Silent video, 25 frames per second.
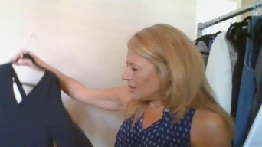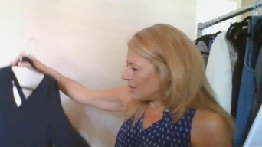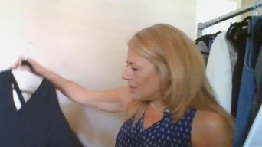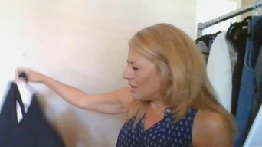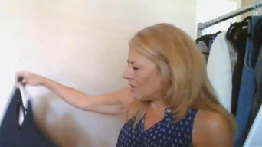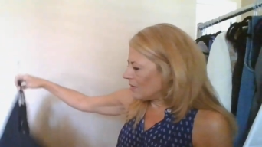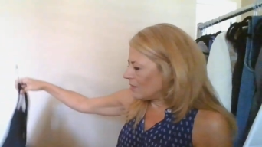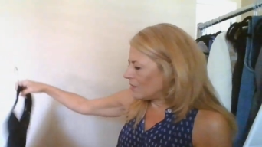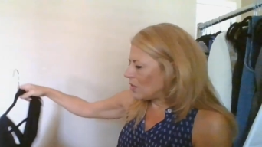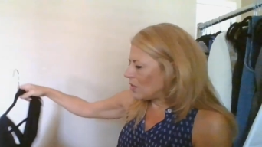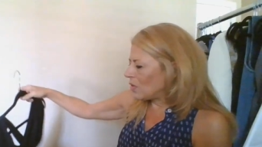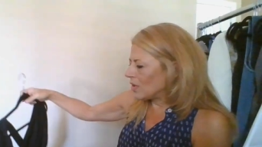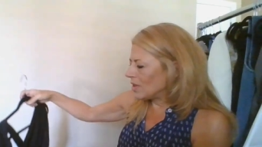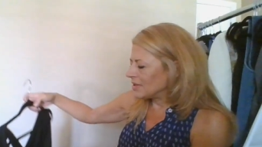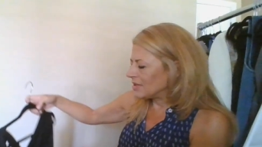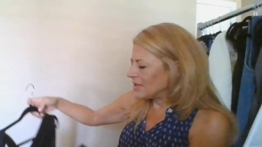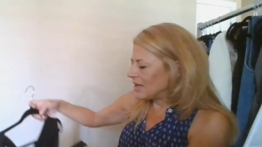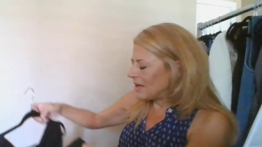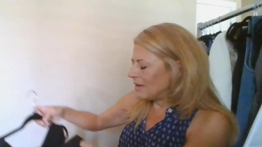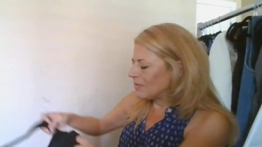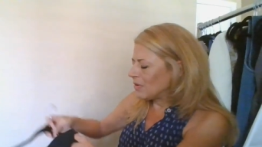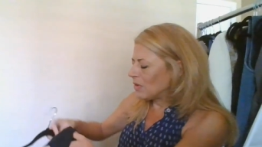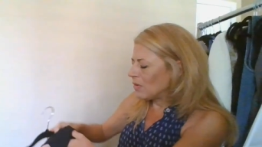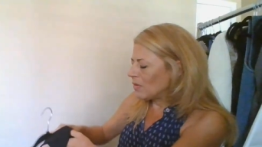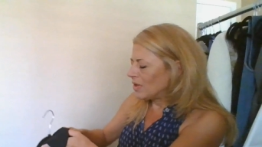and of
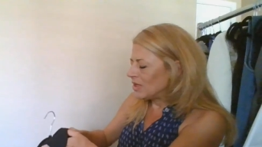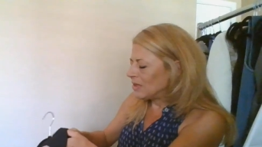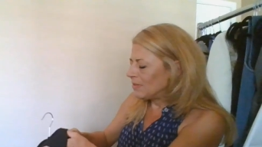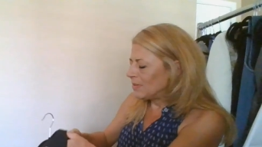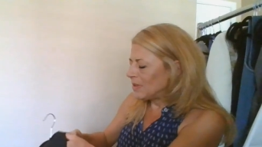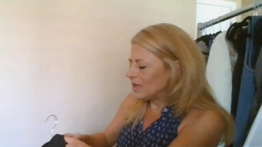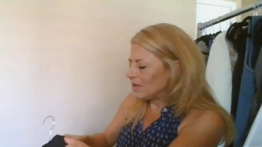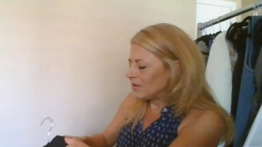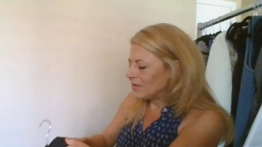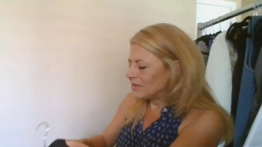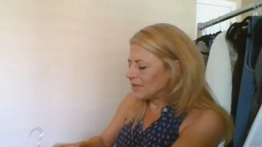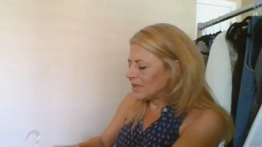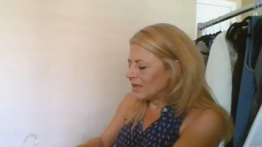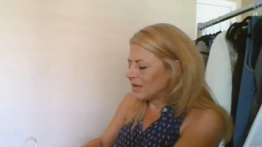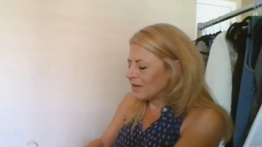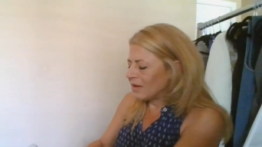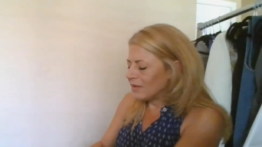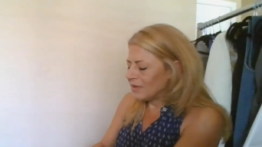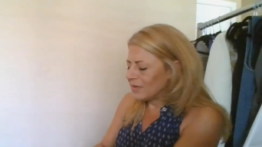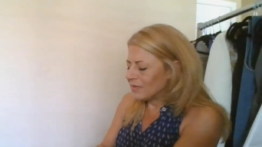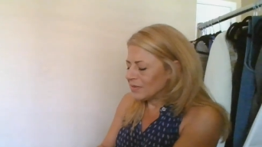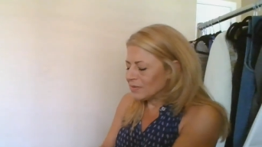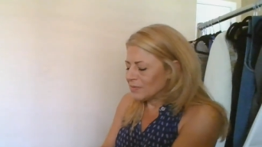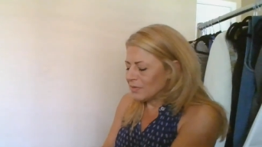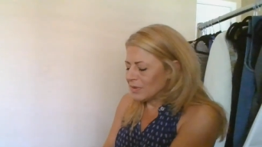course, I'm going to be using
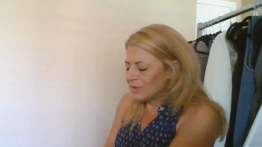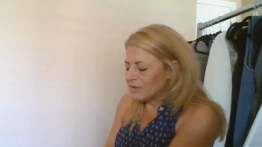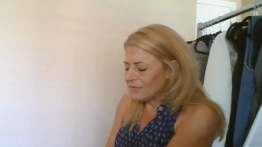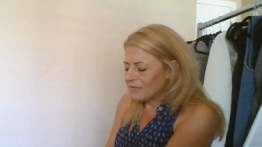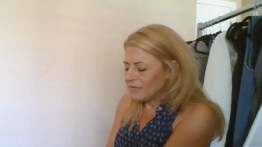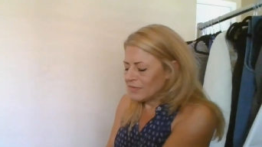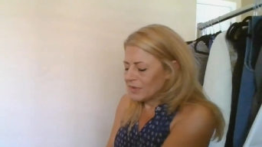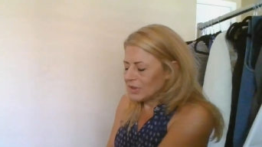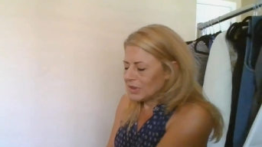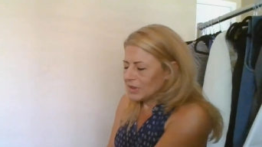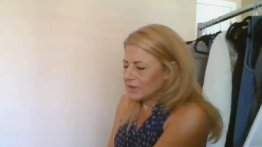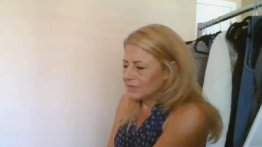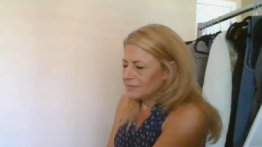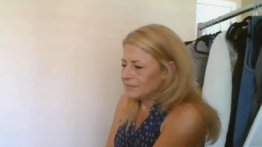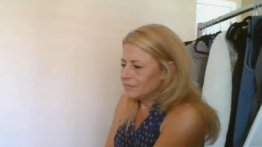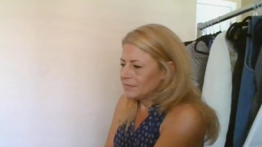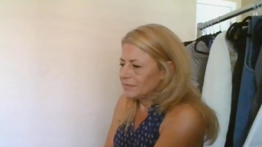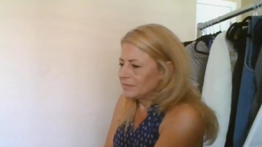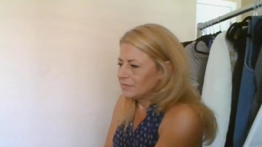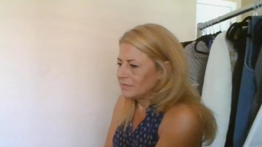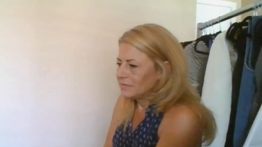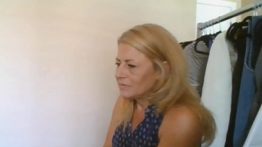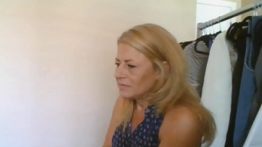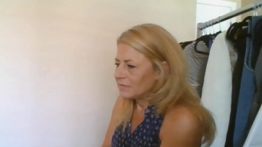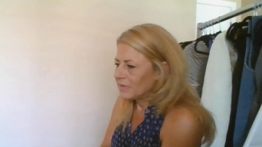all those wonderful,
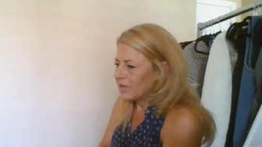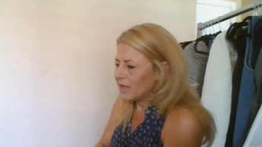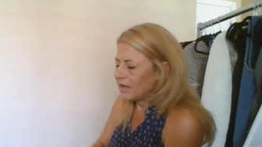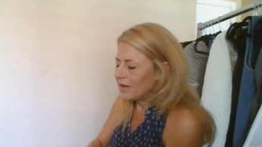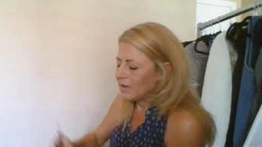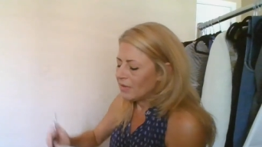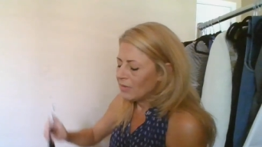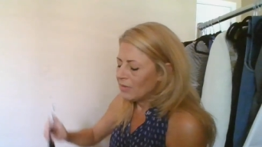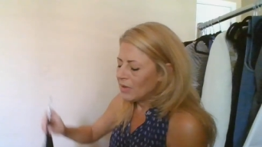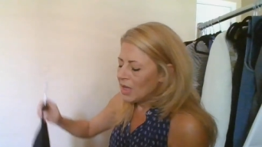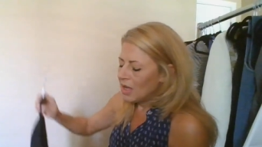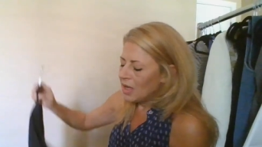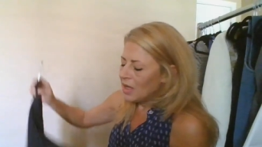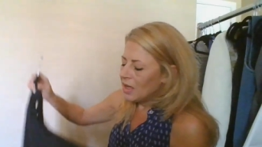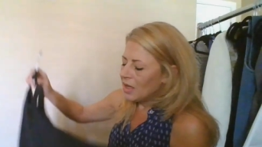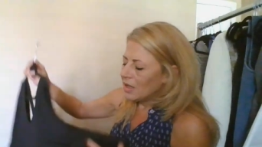I don't know,